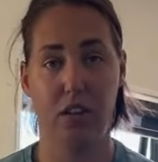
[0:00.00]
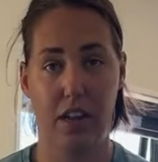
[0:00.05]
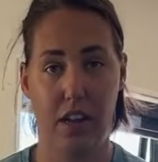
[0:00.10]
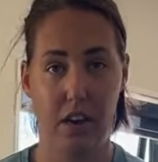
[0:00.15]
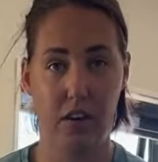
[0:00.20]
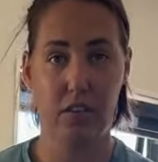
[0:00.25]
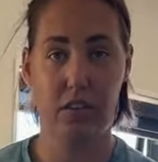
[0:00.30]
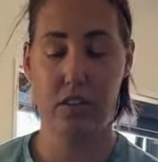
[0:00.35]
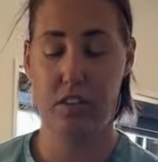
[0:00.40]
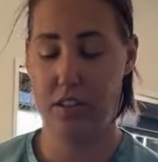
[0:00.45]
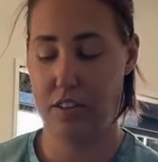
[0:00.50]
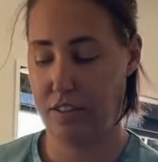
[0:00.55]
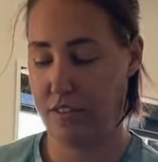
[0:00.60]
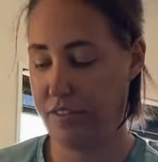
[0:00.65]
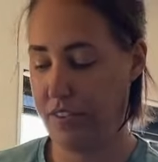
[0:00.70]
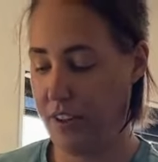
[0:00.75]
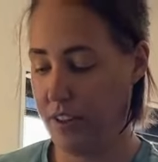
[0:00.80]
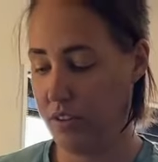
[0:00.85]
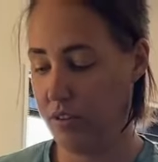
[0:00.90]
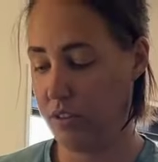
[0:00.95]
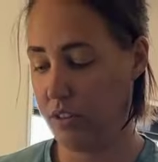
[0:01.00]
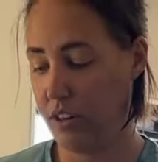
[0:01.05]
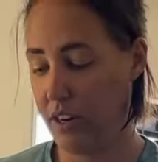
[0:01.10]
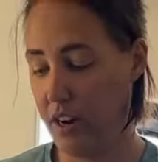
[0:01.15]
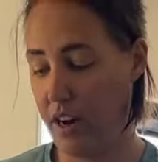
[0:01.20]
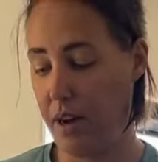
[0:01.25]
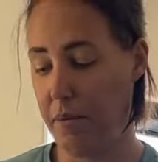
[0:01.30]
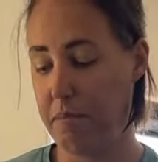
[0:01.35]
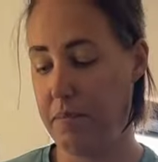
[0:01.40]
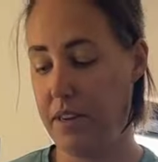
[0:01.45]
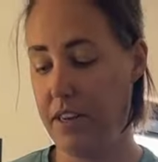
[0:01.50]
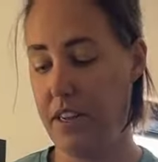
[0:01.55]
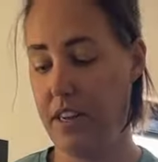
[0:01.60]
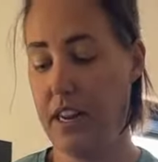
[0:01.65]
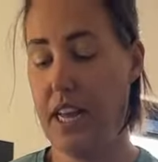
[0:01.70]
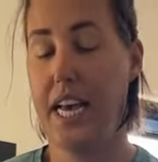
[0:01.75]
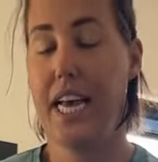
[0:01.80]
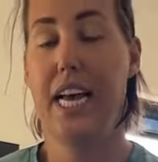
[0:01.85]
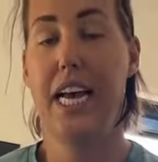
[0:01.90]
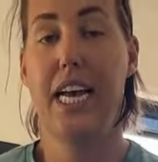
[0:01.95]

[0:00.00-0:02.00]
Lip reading: loud because it fell on carpet,